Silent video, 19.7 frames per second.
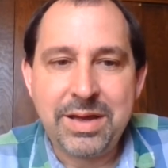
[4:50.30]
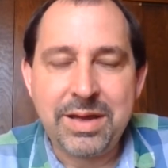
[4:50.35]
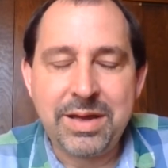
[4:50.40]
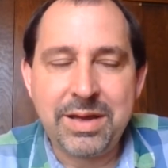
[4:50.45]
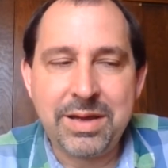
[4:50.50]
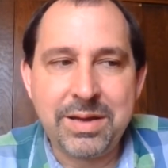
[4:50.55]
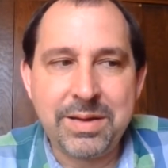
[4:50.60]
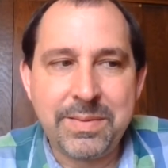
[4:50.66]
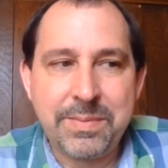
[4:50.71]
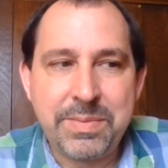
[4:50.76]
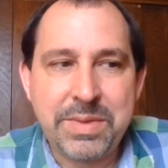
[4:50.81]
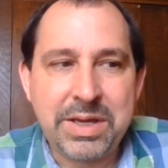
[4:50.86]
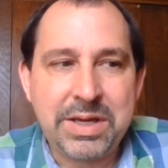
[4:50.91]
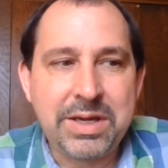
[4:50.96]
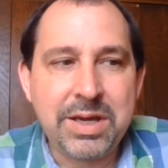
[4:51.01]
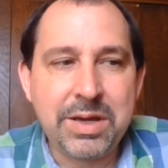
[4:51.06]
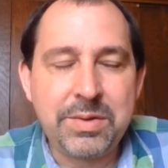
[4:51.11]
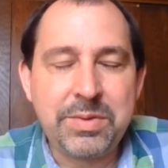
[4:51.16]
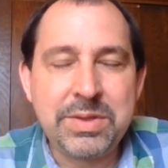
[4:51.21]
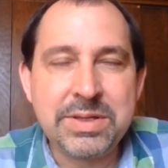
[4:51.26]

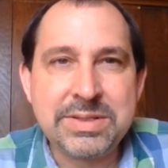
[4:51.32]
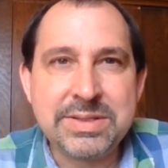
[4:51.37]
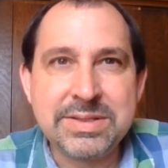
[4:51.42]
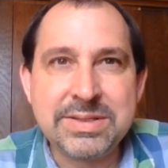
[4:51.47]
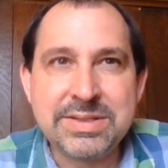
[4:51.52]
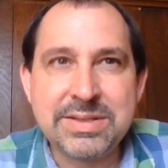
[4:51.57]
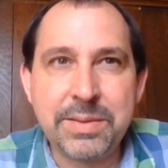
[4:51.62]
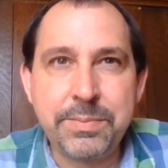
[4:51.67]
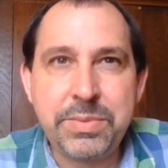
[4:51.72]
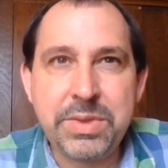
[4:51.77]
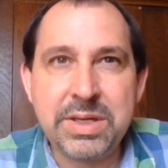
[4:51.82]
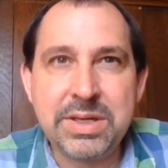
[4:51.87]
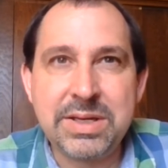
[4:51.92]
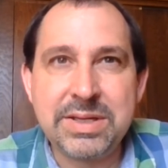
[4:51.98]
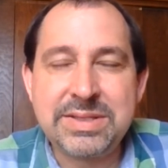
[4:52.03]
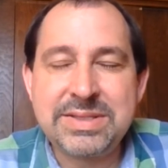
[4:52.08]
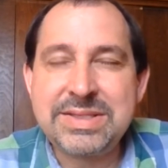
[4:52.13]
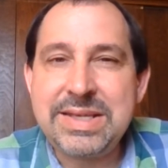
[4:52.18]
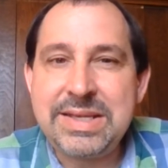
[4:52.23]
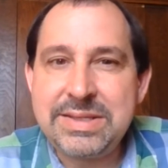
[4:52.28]
That this is something,
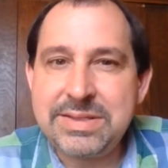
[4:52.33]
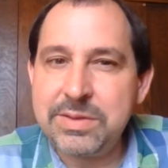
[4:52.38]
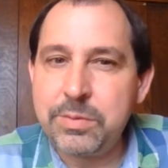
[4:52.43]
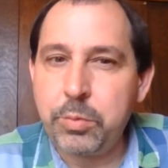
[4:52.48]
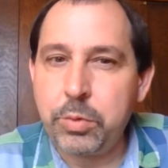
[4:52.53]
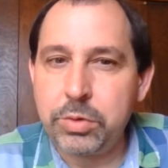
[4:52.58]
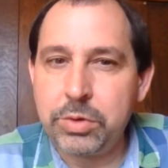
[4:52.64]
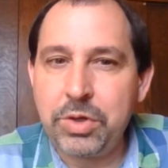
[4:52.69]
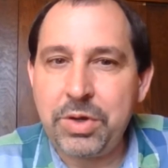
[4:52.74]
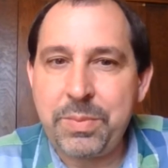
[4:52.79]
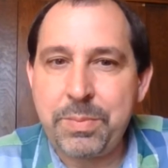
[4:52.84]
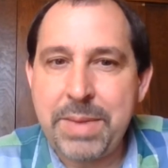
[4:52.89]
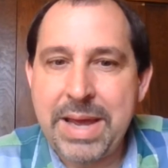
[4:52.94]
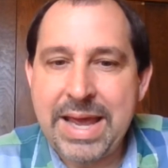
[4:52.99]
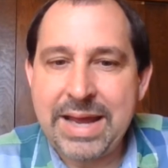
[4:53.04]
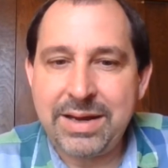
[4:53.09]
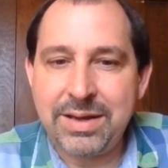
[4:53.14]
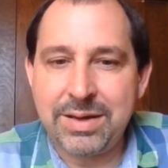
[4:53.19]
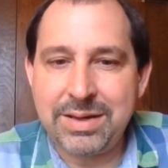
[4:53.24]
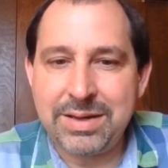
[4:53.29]
a season we'll look
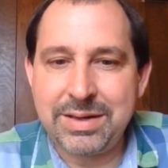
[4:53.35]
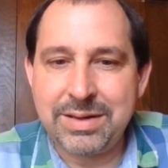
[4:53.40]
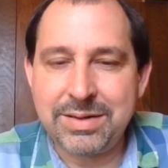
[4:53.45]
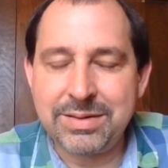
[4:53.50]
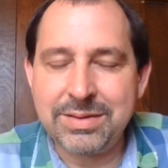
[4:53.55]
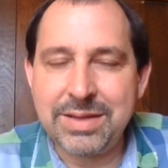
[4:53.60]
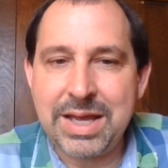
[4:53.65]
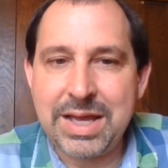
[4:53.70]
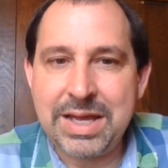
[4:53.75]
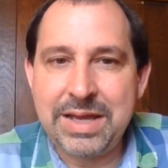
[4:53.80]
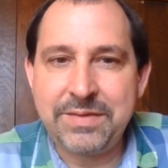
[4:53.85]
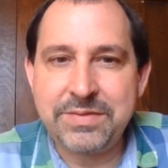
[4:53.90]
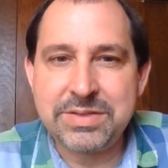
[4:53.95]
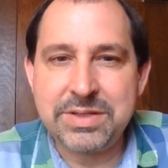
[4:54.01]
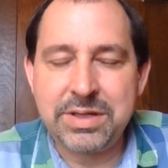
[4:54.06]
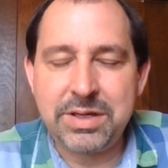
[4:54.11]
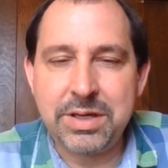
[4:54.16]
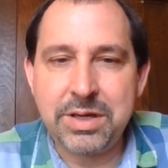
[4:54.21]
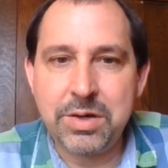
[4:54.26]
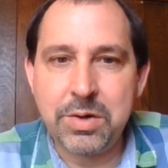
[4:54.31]
back on in our lives
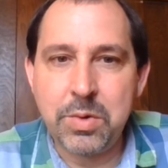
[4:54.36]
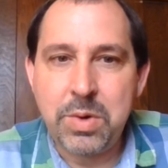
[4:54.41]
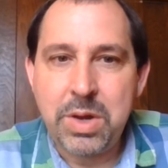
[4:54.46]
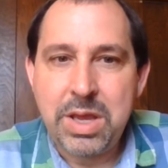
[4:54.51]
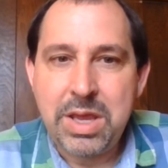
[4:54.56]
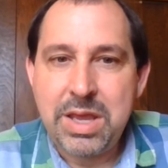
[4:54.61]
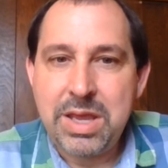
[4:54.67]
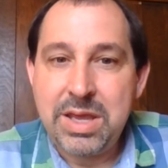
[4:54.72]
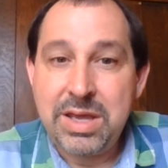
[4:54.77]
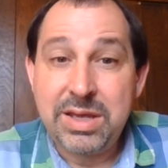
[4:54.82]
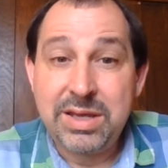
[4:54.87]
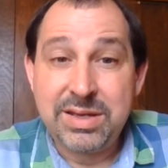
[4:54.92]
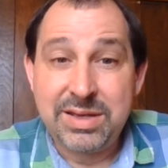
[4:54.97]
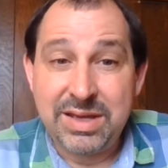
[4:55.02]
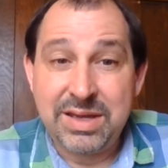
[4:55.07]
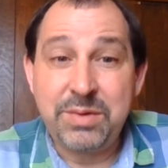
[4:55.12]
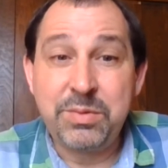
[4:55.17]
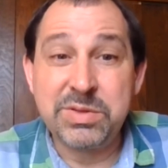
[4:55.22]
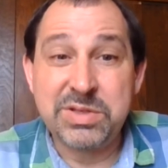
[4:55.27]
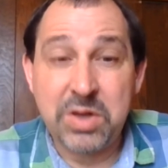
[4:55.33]
and go,
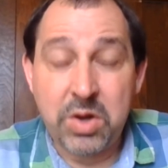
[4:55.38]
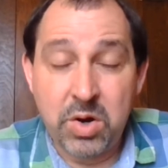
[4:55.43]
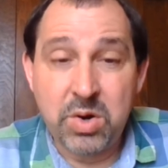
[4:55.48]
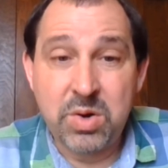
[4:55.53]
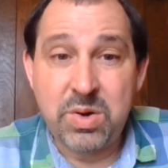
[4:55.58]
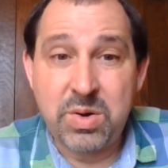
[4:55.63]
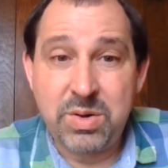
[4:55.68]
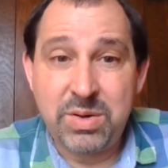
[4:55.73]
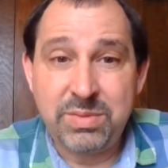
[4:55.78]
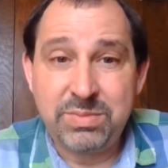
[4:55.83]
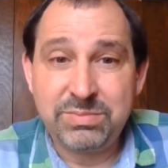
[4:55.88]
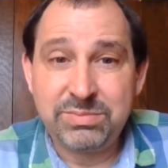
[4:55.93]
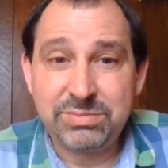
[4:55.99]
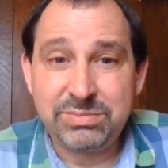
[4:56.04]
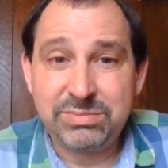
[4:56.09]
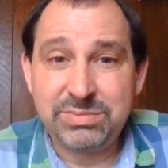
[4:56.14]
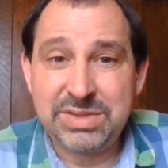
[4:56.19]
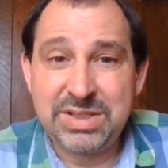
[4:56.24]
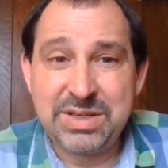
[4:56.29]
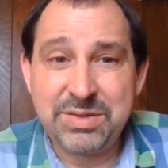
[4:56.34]
it was hard.
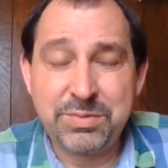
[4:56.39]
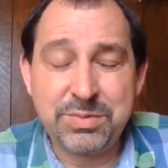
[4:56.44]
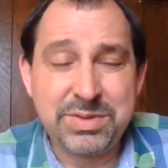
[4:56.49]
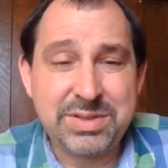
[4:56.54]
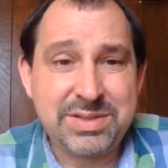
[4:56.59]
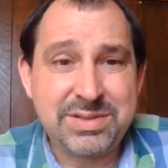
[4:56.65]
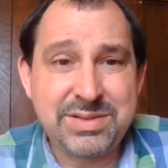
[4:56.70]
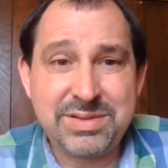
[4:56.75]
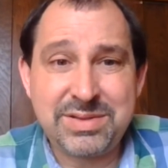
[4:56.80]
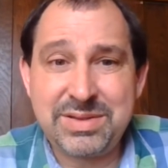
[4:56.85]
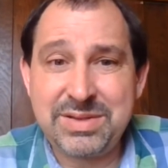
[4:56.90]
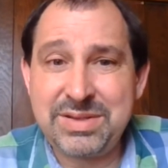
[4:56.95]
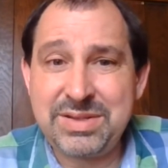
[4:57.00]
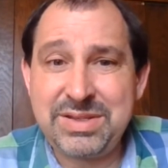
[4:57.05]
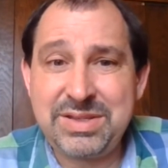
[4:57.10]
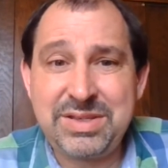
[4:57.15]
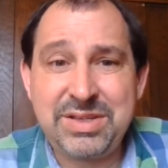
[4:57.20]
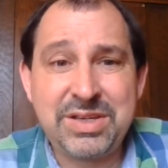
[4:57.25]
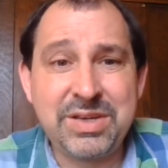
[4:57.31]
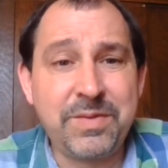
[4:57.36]
And it was
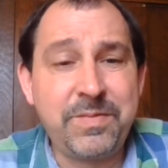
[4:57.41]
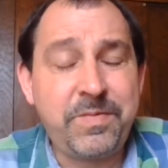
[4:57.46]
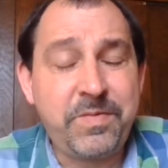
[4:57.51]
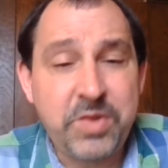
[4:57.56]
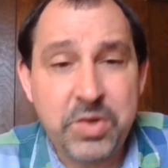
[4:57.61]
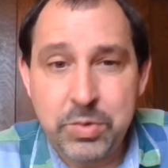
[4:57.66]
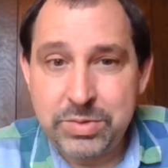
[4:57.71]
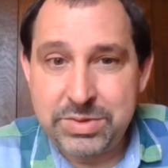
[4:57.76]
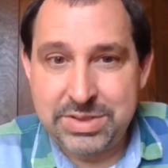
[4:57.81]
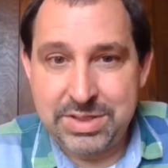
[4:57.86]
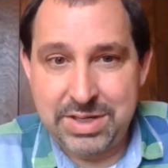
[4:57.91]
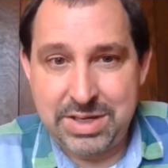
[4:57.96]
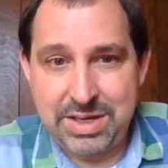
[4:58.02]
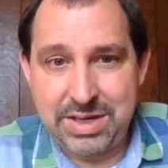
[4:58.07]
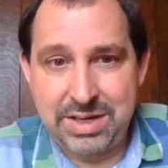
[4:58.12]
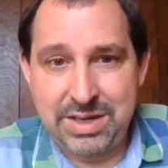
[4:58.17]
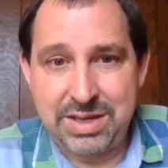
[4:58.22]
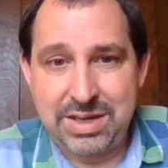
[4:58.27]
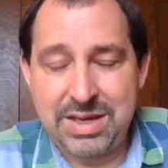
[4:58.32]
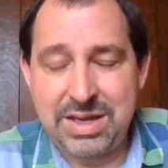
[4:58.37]

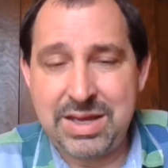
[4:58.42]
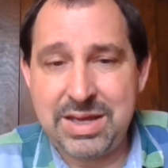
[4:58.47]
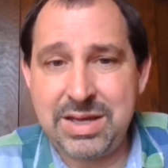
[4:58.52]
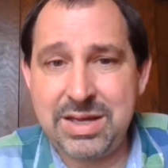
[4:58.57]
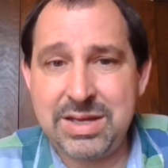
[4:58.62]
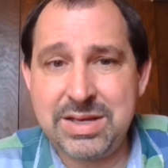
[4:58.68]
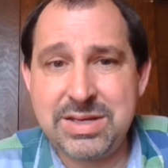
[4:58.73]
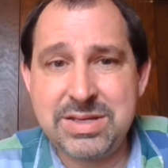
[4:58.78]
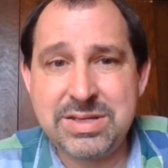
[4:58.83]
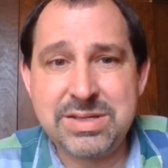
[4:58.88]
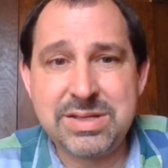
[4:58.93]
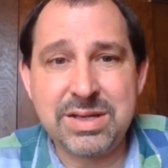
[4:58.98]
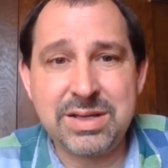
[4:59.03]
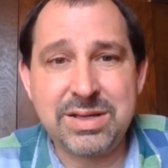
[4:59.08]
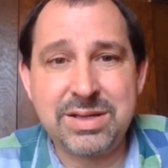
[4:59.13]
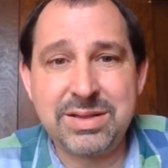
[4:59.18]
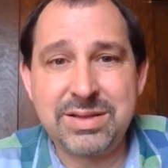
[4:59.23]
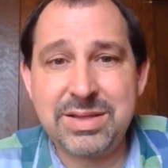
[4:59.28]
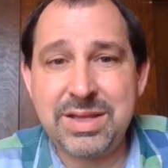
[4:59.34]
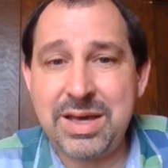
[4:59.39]
confusing and
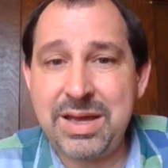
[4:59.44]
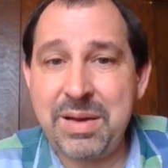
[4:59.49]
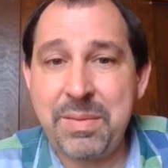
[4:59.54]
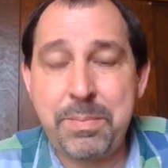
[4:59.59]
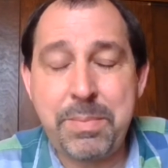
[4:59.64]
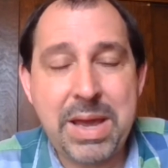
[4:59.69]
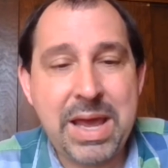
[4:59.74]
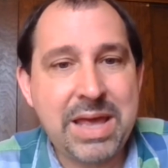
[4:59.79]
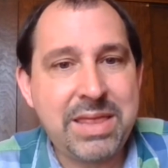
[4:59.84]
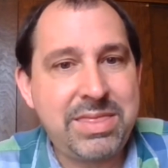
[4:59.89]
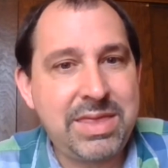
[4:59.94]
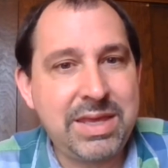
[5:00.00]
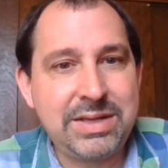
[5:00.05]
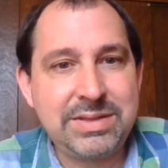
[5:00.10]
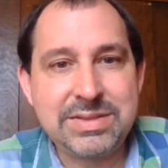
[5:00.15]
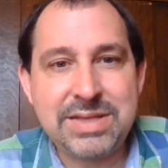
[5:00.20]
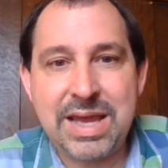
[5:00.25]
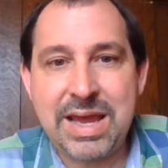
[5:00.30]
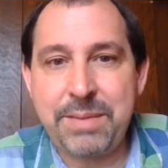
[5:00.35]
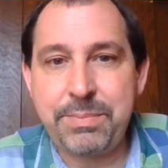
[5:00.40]
a lot of bad
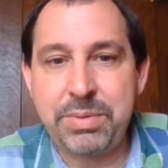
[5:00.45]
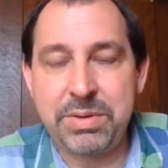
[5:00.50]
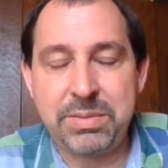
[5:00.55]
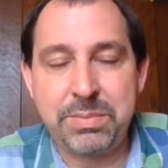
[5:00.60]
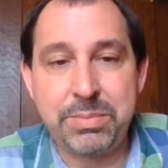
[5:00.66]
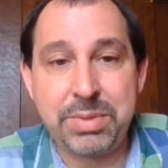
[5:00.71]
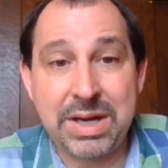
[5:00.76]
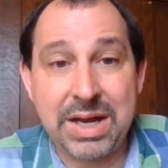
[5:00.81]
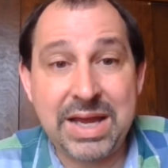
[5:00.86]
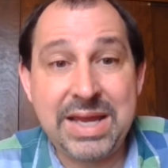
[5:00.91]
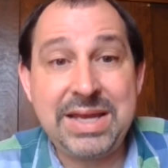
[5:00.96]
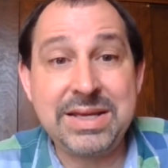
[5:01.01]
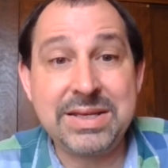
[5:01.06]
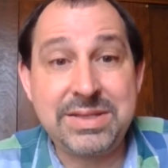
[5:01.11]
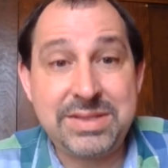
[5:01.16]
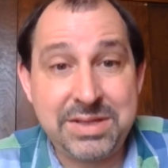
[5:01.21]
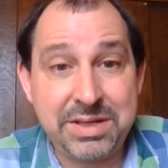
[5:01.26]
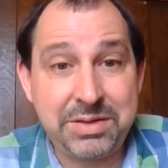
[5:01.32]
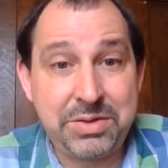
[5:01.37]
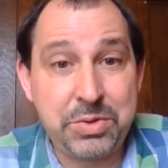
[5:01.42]
things happen, but I
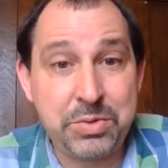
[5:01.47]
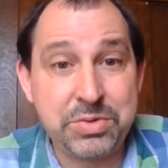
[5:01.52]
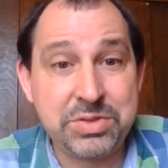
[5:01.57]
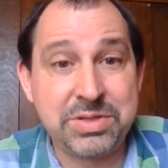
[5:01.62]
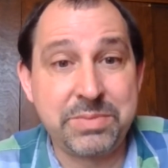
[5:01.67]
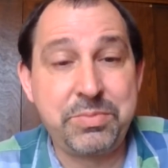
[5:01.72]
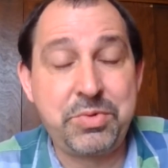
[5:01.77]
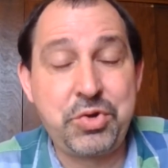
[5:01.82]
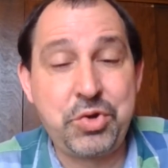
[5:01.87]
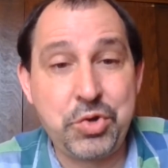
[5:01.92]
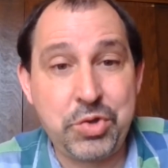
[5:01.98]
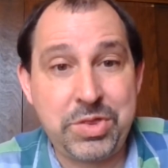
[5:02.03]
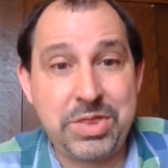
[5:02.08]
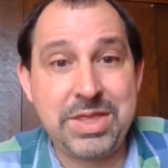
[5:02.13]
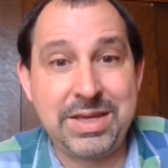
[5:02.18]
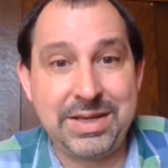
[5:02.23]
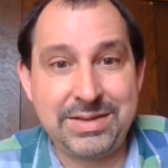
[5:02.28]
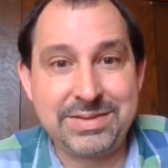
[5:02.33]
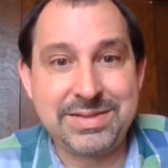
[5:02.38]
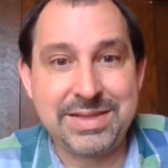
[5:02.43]
could tell you some good
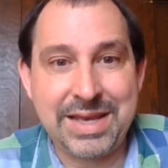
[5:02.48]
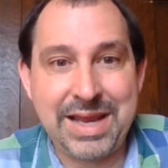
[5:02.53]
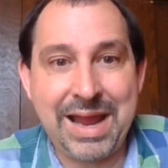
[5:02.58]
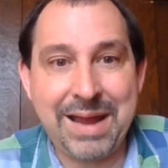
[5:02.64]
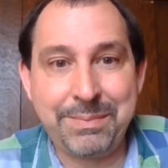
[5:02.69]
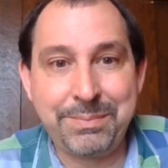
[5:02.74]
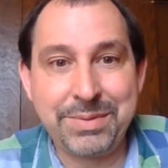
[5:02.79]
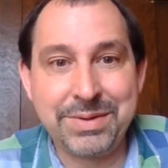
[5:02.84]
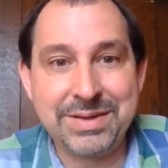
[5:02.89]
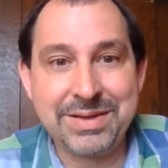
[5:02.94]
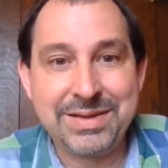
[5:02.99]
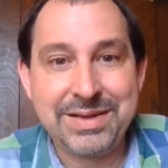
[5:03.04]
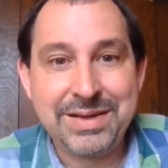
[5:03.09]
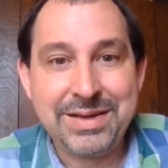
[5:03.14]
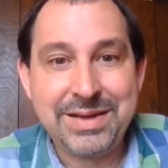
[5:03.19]
things that happen.